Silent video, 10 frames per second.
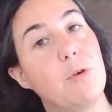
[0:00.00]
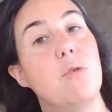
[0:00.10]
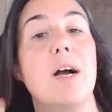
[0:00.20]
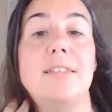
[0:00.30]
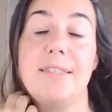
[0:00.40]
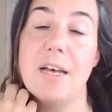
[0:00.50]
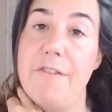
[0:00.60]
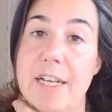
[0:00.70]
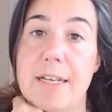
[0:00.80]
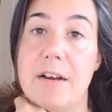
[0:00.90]
who I
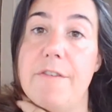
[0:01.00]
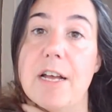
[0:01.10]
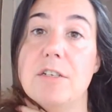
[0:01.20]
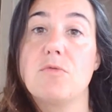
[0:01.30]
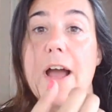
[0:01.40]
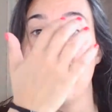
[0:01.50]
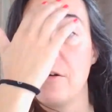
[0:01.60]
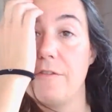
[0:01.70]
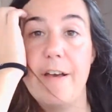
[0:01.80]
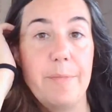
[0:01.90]
self-identify as
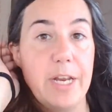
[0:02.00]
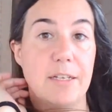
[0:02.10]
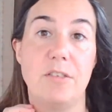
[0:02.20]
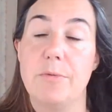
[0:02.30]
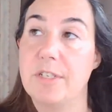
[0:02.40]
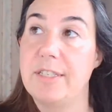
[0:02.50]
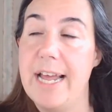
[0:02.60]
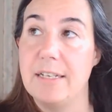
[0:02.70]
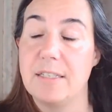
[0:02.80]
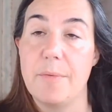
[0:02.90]
radical feminists who are
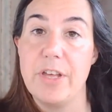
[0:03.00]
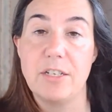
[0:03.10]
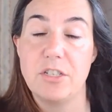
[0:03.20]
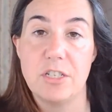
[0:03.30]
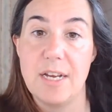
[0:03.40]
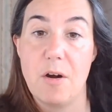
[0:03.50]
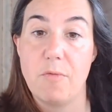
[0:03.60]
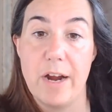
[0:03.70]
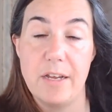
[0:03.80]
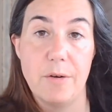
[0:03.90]
saying something's just not
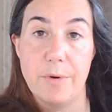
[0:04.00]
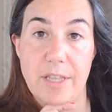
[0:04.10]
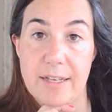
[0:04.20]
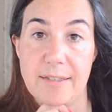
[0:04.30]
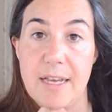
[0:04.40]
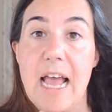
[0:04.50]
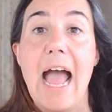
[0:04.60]
right here with this.